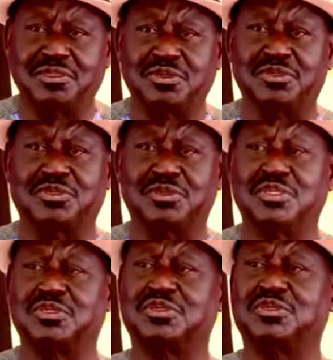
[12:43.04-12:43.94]
also is
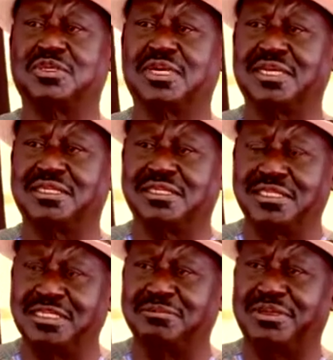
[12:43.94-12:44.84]
also
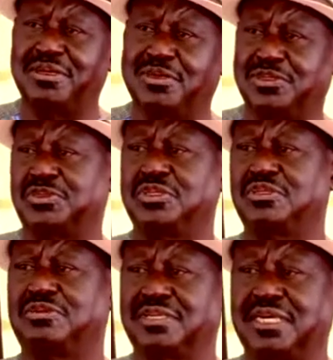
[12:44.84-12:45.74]
guaranteed by the Constitution
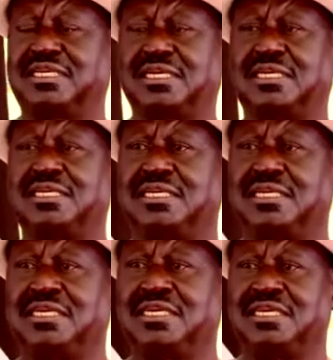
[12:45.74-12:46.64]
of Kenya.
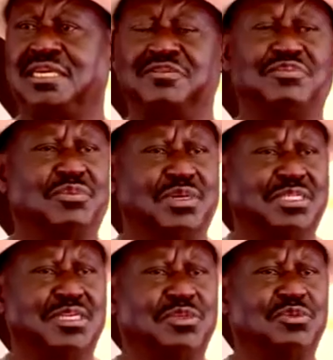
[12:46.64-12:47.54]
If you wanted
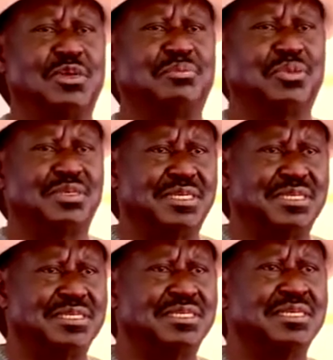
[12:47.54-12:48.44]
to do a protest,